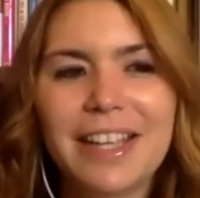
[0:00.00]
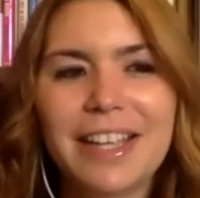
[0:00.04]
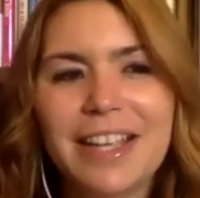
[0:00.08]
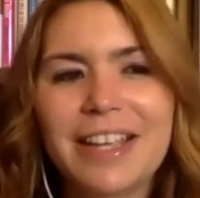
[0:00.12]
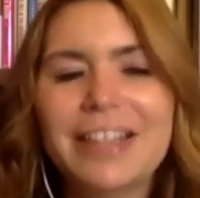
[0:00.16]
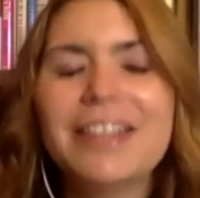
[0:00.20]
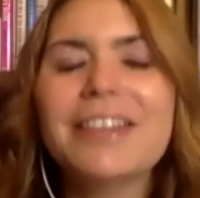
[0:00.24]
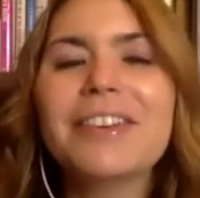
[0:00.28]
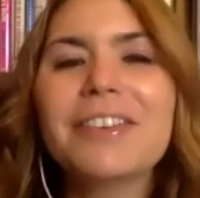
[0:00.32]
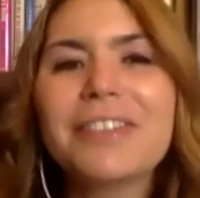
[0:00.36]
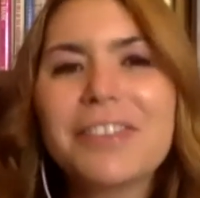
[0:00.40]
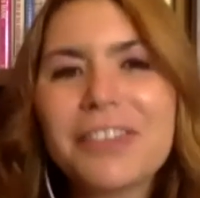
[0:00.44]

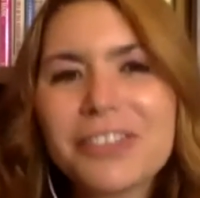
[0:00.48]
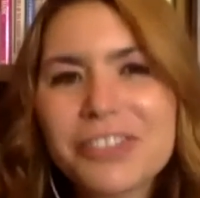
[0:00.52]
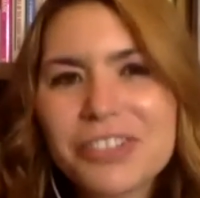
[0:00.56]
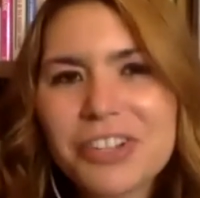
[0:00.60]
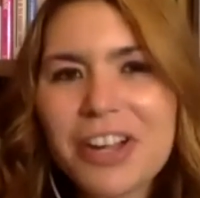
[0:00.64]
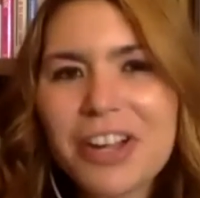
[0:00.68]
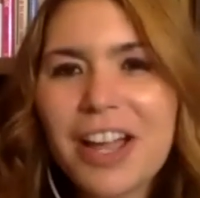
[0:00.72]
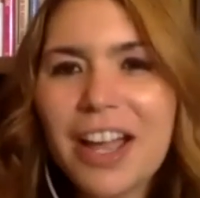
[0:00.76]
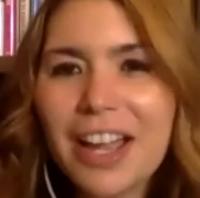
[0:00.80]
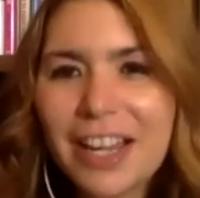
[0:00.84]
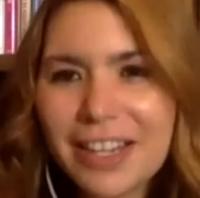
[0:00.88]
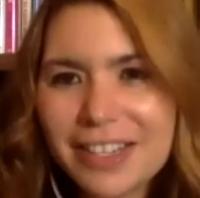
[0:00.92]
they're
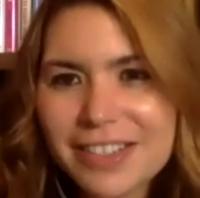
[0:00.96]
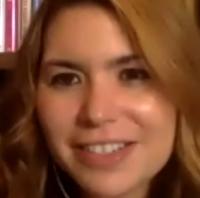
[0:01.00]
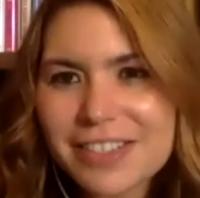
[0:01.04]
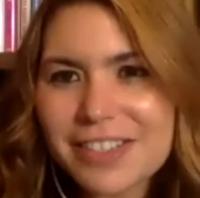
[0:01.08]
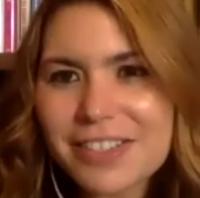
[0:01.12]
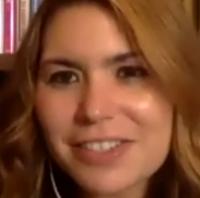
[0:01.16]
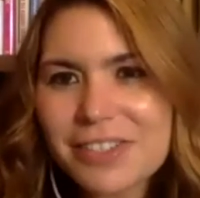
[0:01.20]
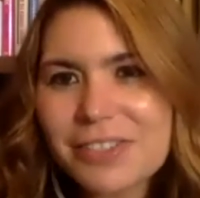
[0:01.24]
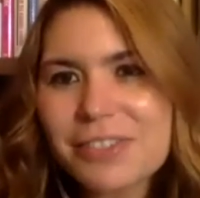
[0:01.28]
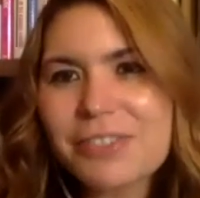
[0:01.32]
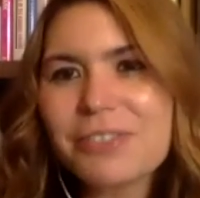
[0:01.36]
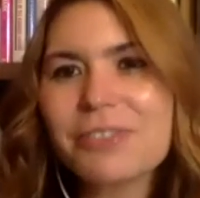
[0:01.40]
trying to
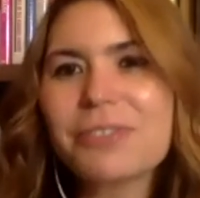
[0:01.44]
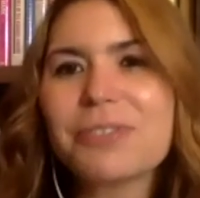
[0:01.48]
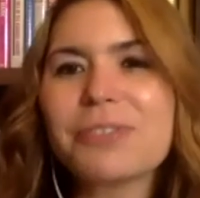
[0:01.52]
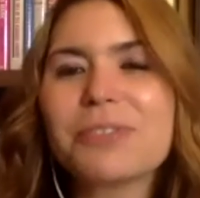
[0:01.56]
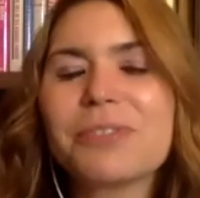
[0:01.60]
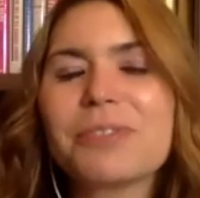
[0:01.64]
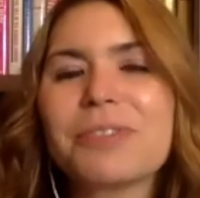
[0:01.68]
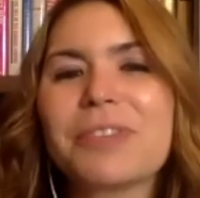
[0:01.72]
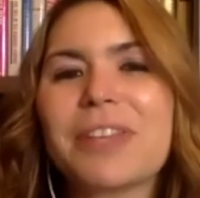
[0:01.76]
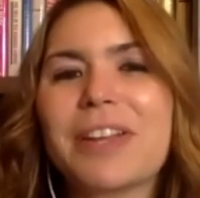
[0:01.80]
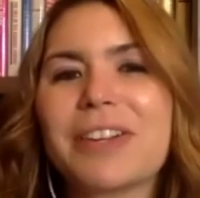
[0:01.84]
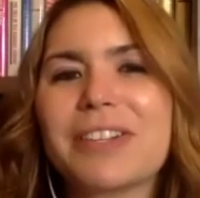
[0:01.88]

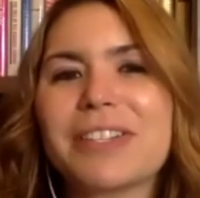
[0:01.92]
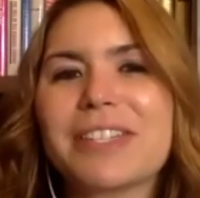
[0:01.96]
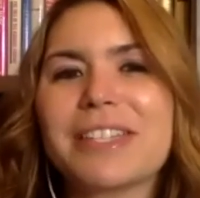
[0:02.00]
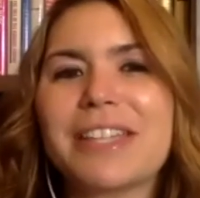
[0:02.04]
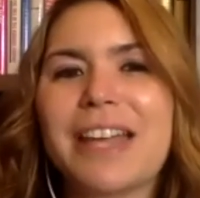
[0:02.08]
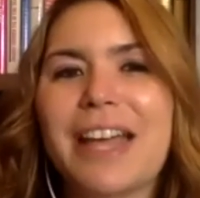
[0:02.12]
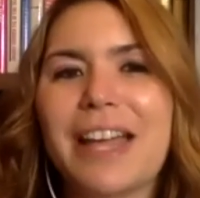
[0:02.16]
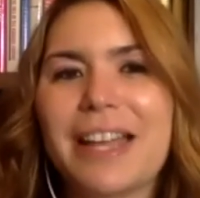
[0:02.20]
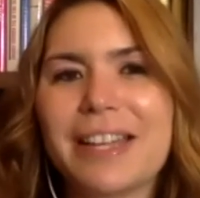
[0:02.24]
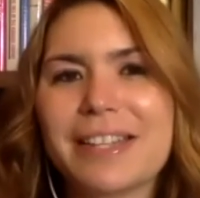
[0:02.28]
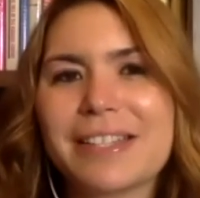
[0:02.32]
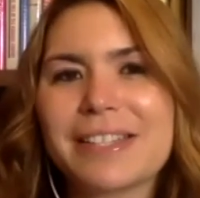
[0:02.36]
do their
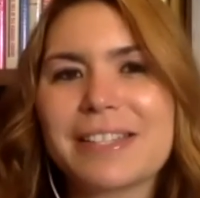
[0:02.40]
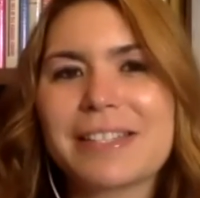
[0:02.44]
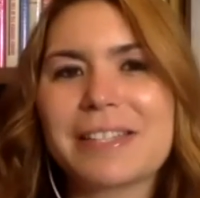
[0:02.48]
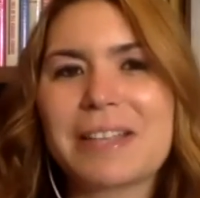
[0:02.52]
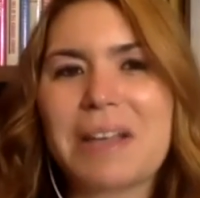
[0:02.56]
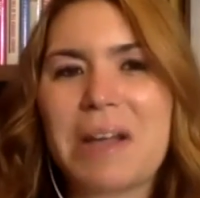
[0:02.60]
sets.